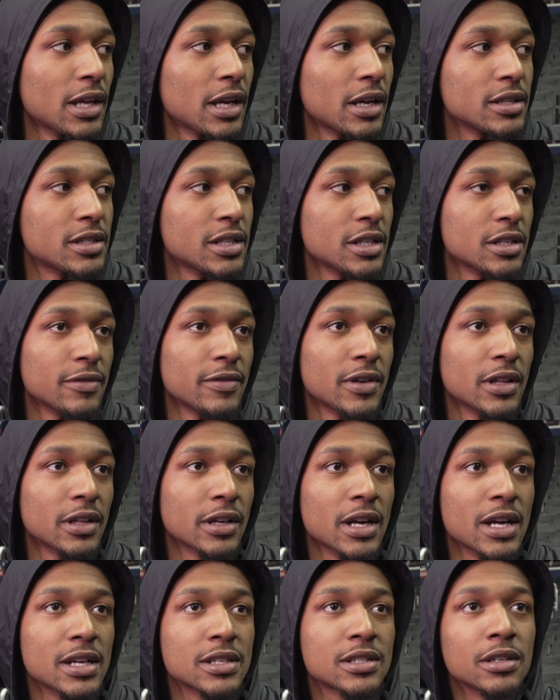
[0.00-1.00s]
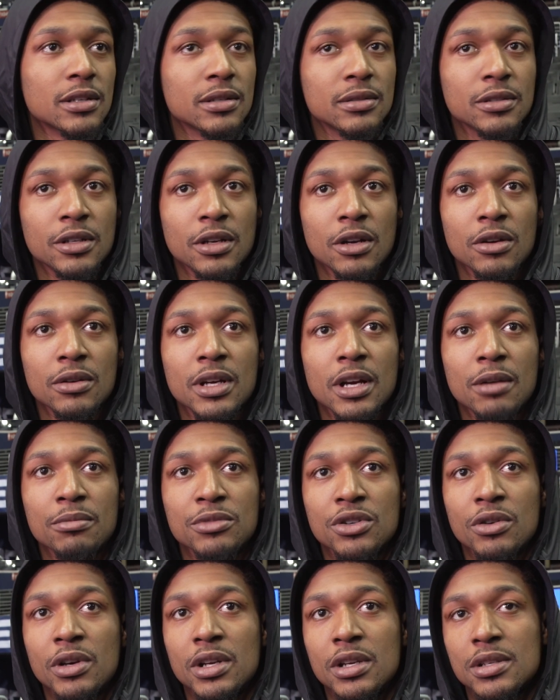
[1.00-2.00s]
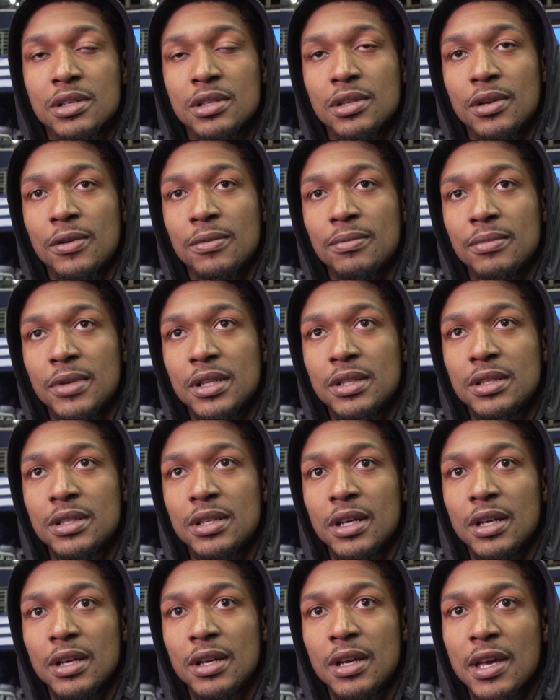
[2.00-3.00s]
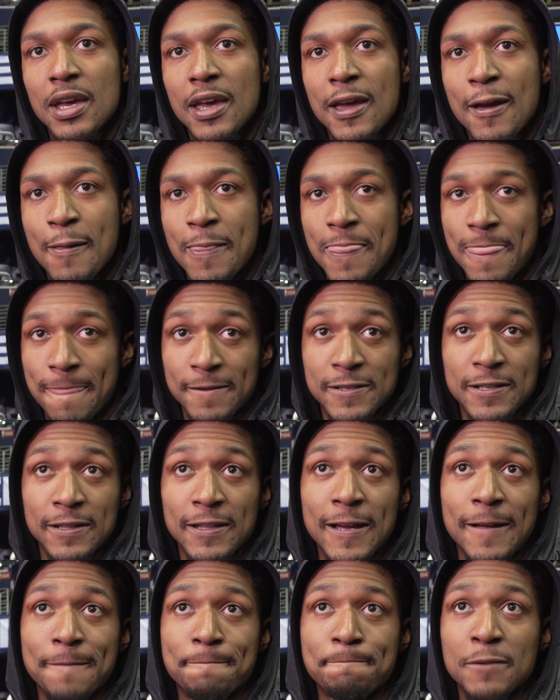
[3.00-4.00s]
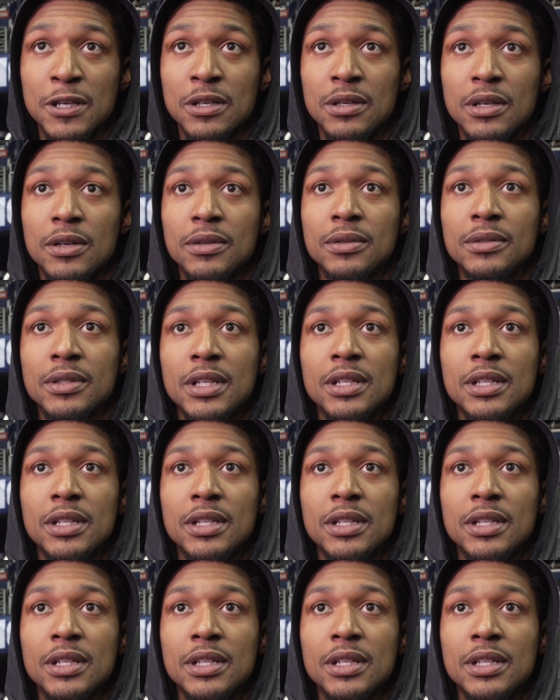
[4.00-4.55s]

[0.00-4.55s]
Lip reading: a lot of attention of other guys to, you know, come join us? So it's a lot, you know.